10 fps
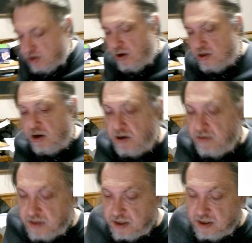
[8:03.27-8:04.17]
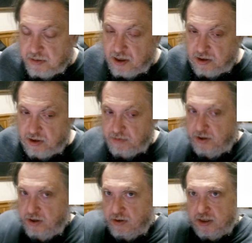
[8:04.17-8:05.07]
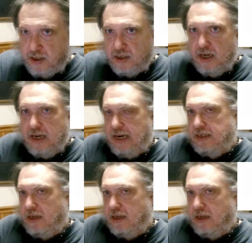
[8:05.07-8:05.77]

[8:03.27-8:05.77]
alternative systems and alternative universes. It's